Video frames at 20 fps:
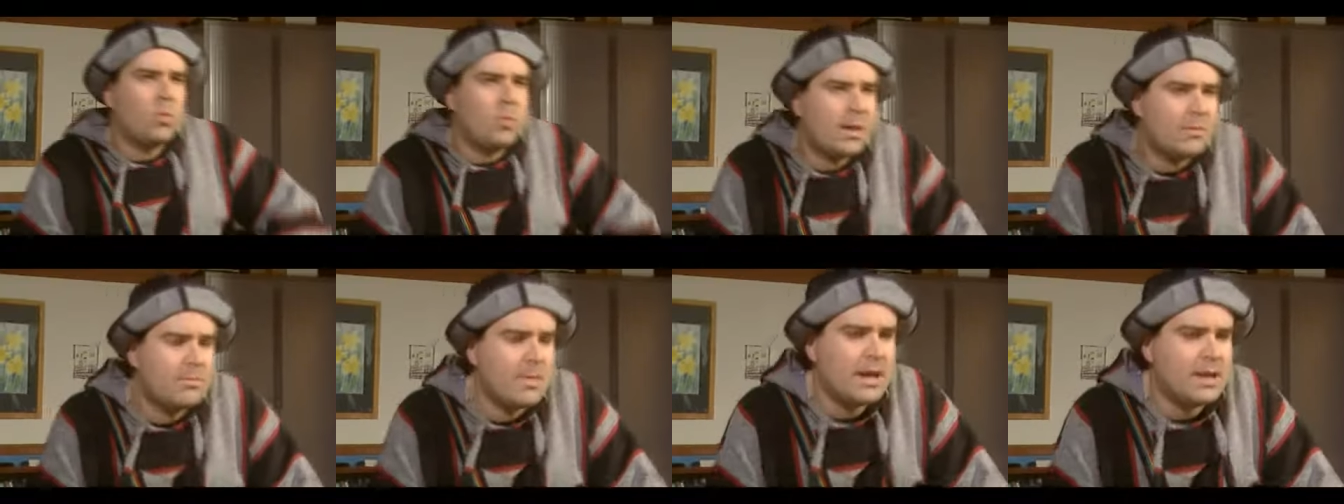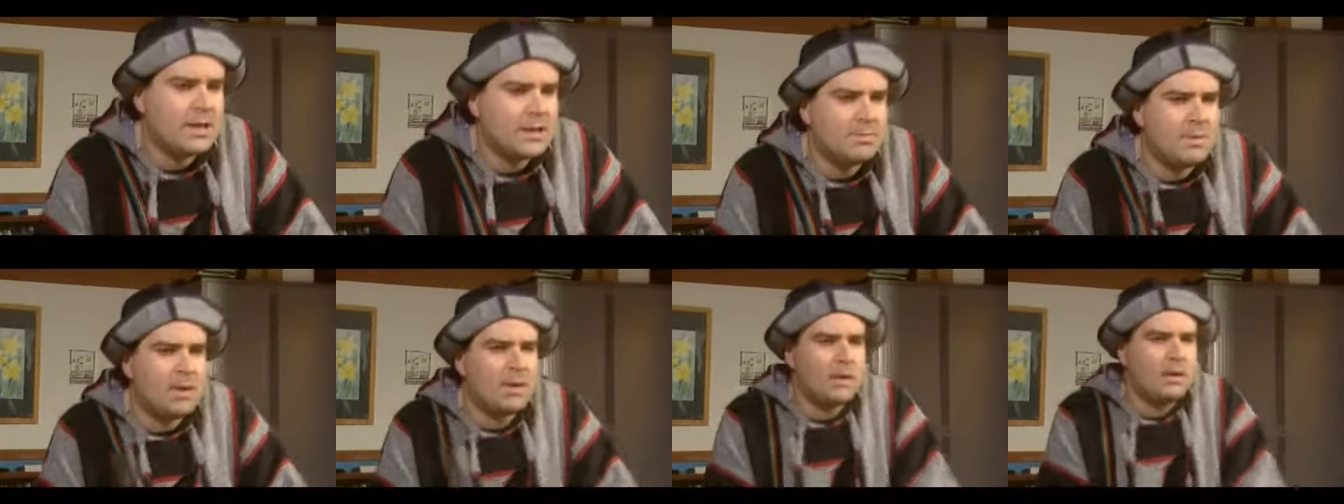Well, big
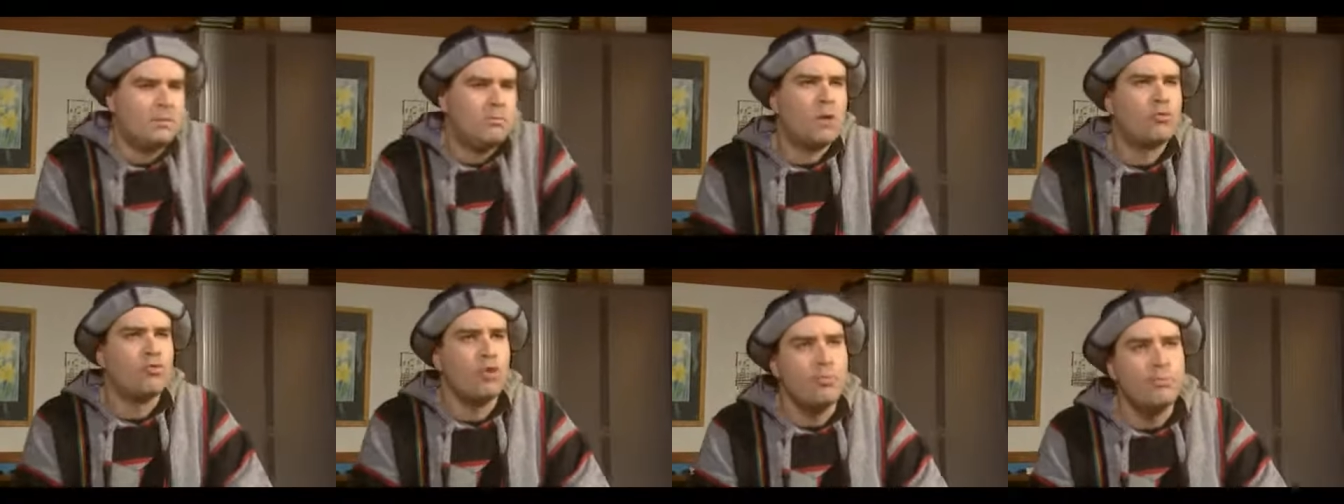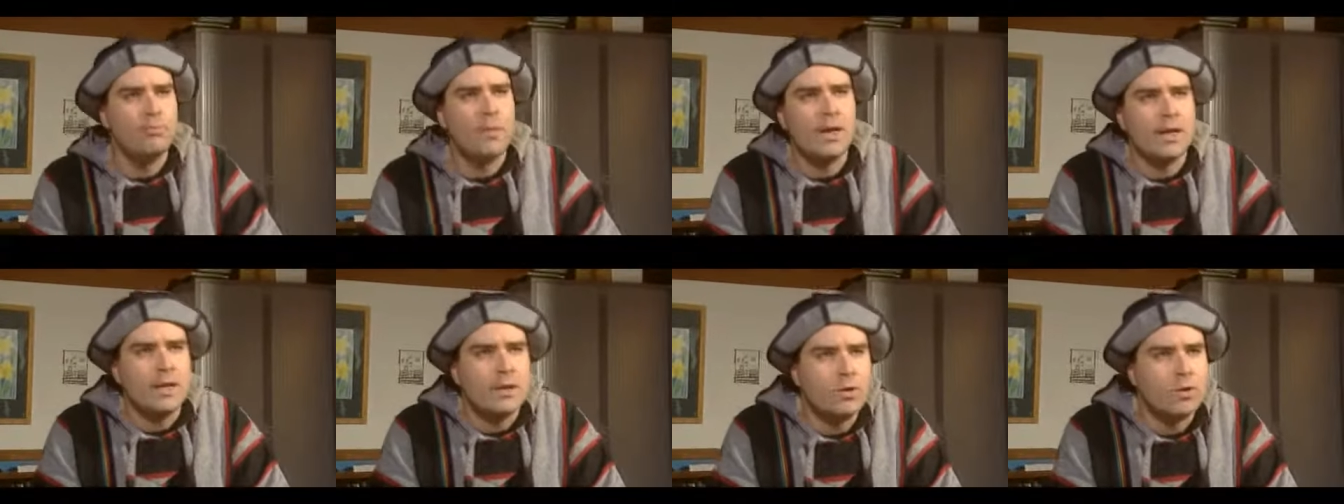man's my, my
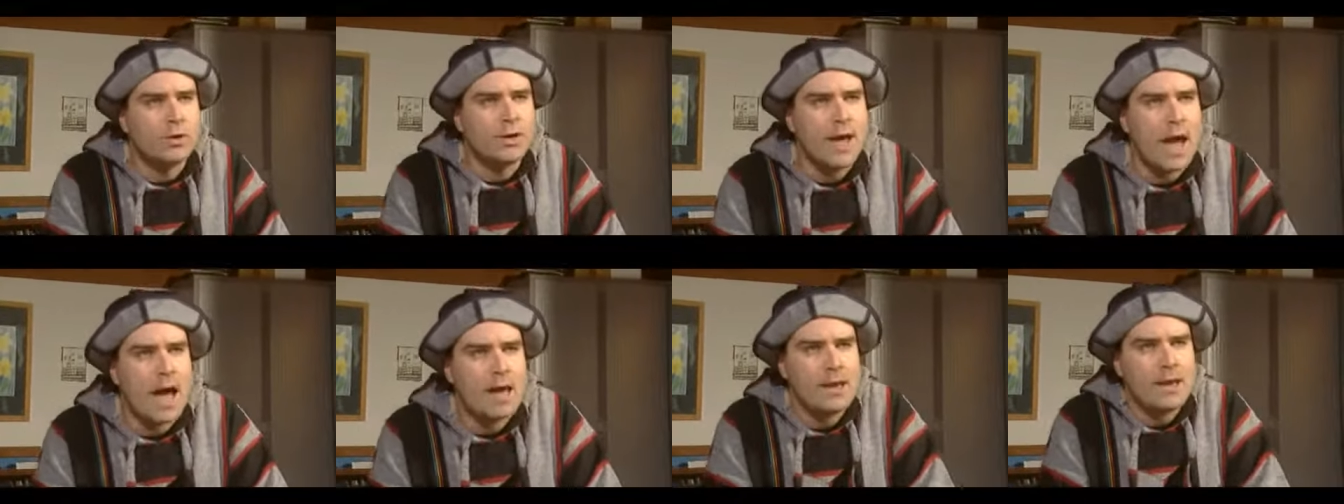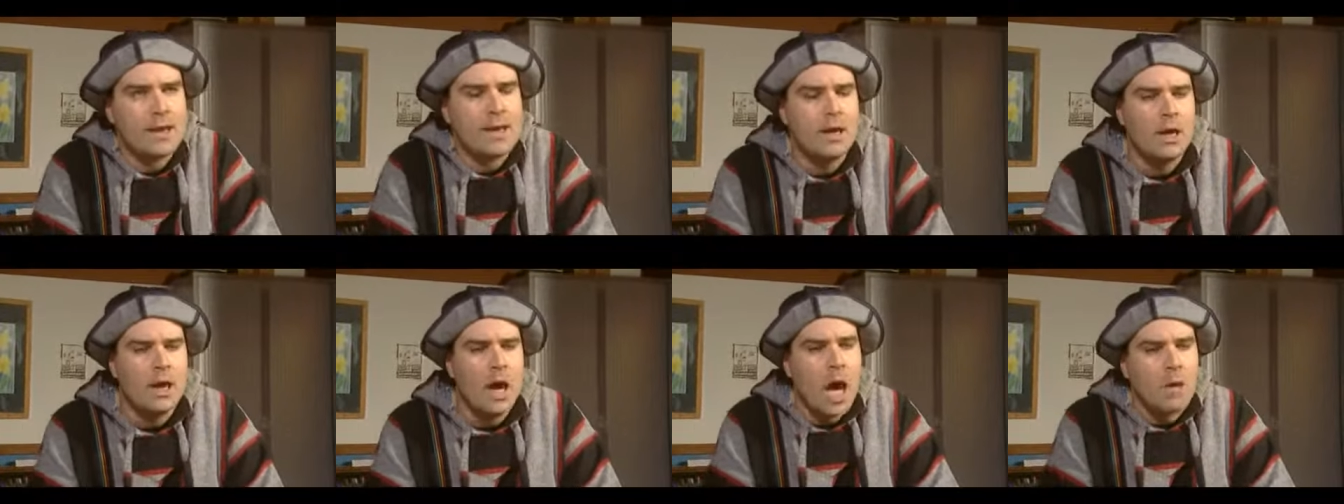roommate, you know,
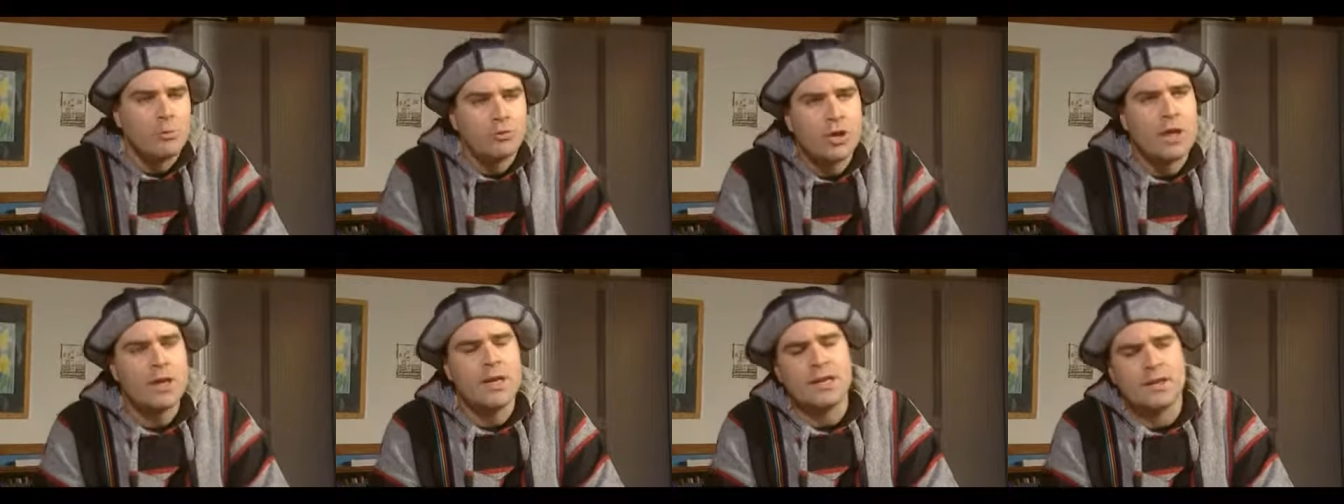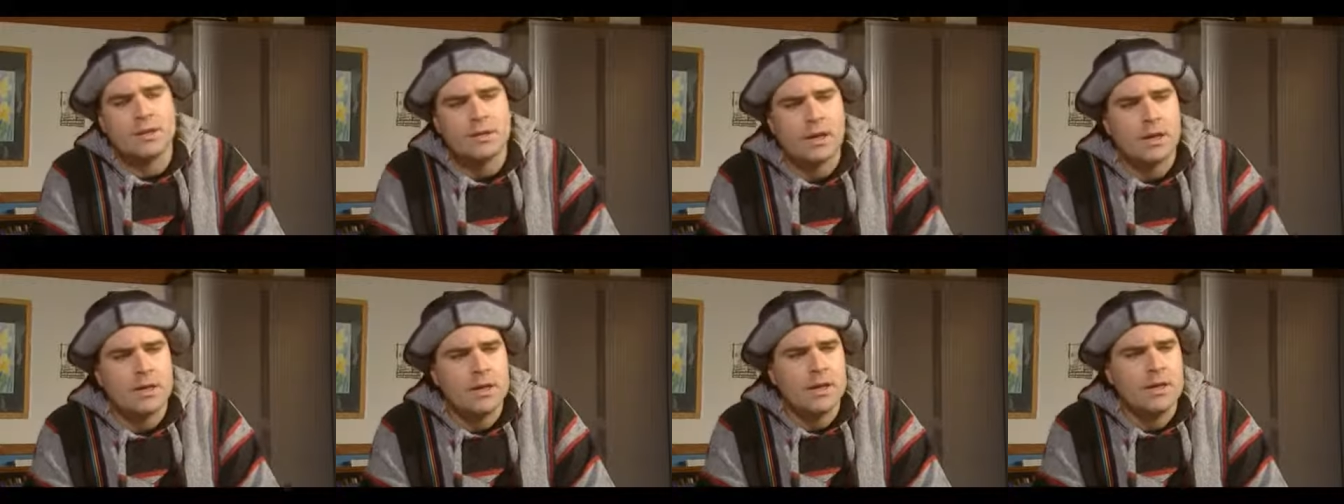Gary. I'm trying to
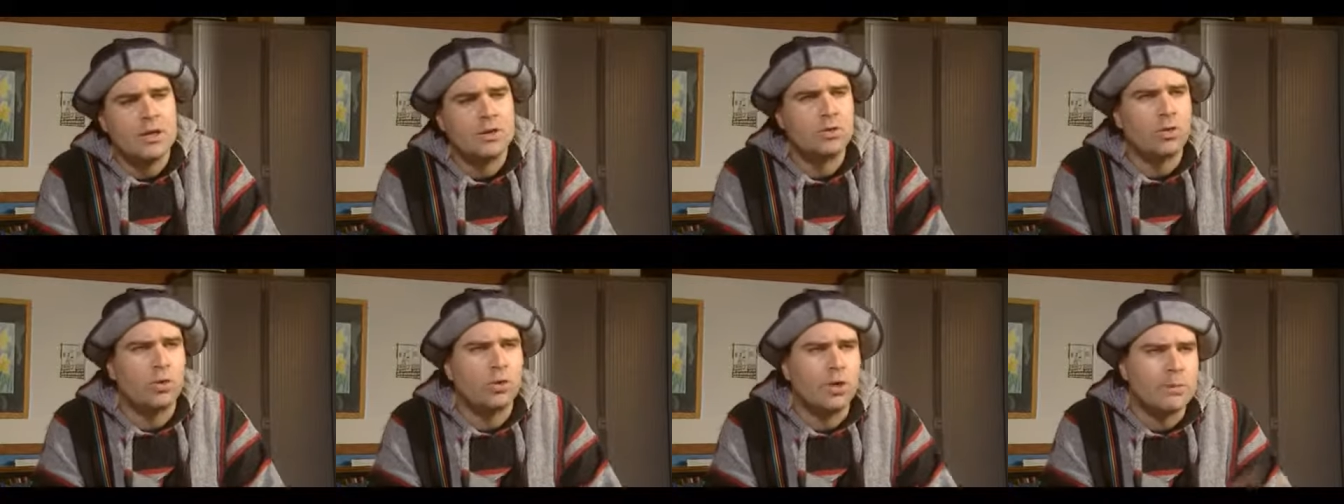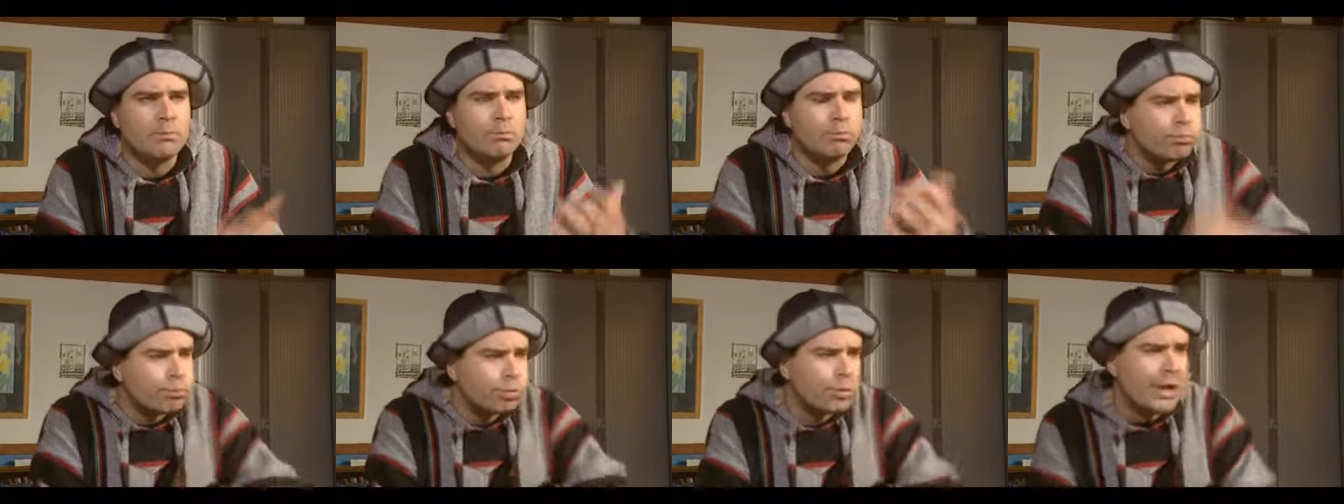study and he's
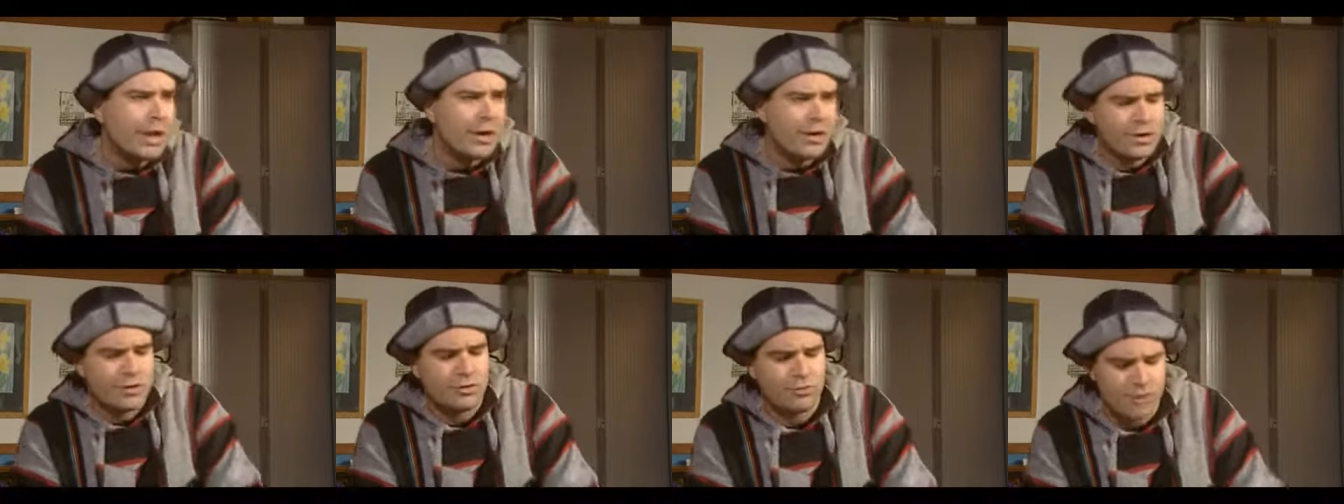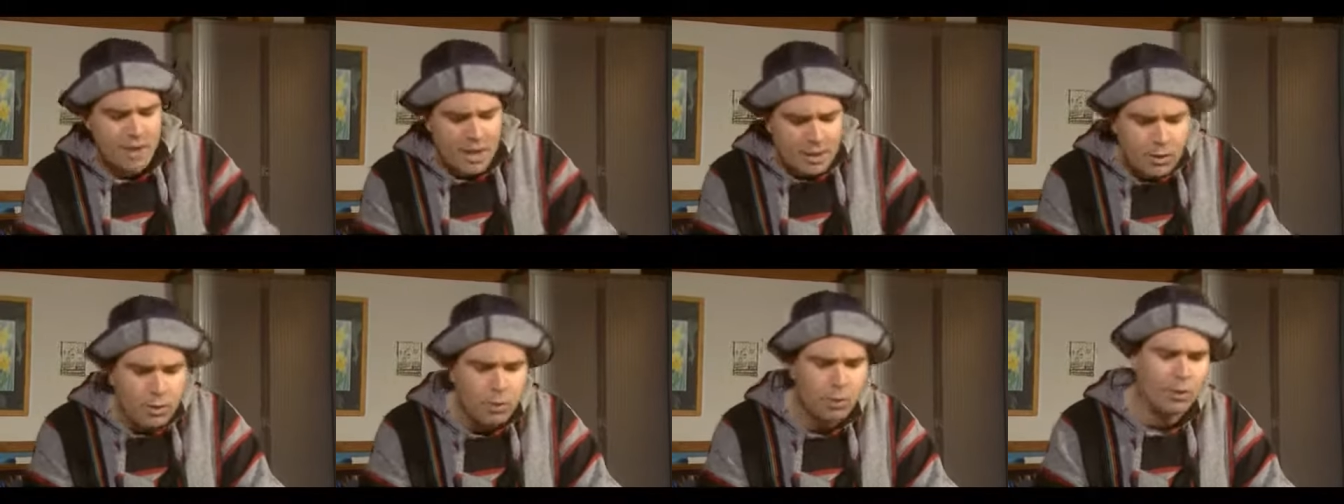totally blaring his
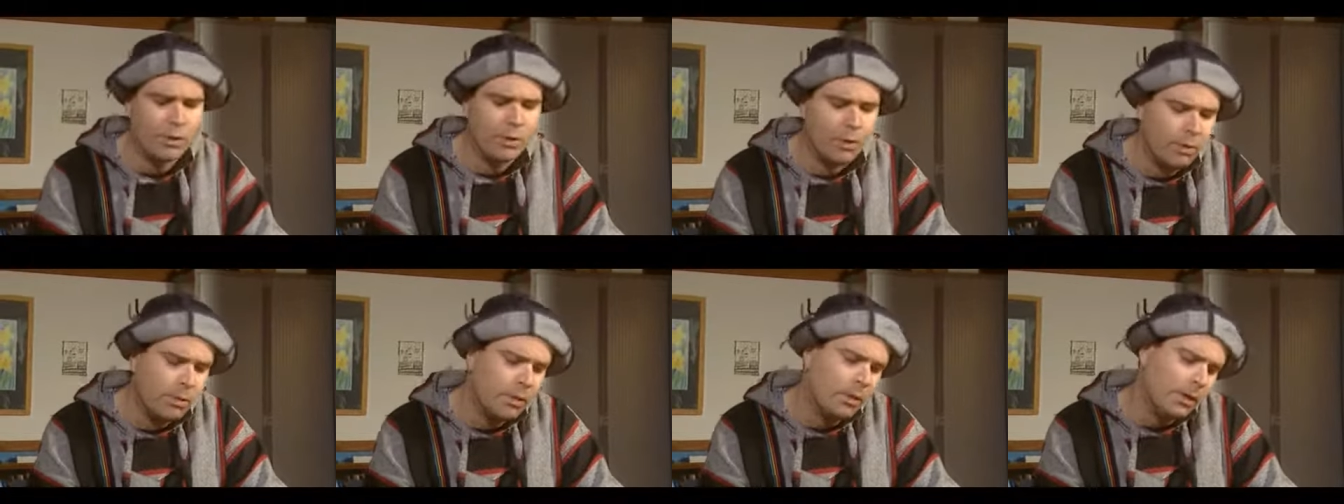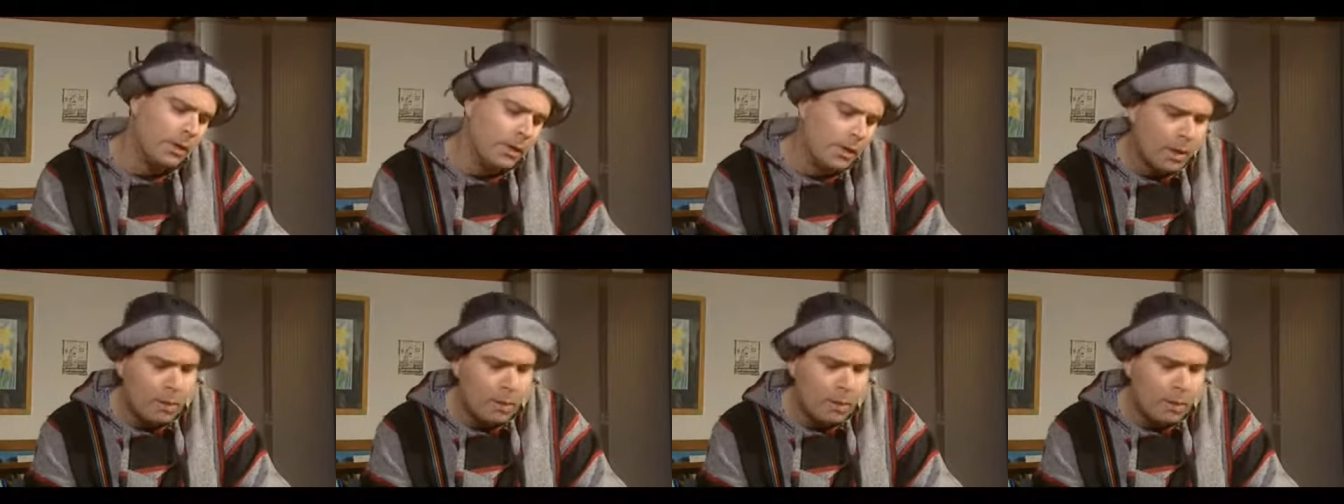radio, you know.